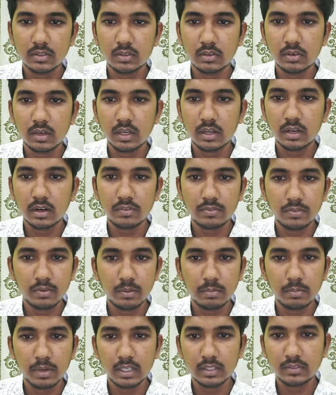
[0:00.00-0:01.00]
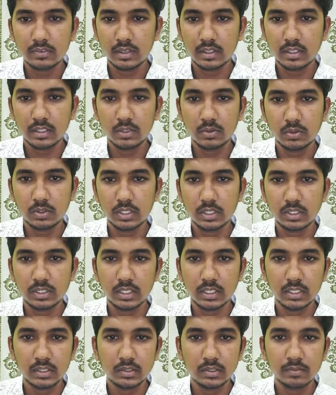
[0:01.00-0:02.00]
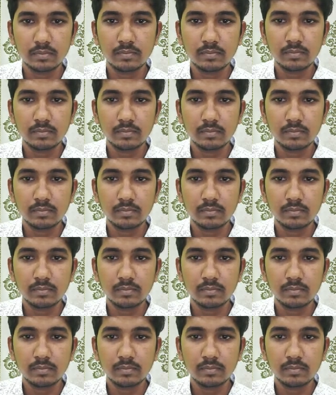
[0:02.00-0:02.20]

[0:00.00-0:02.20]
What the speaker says: So I got full marks for these questions also.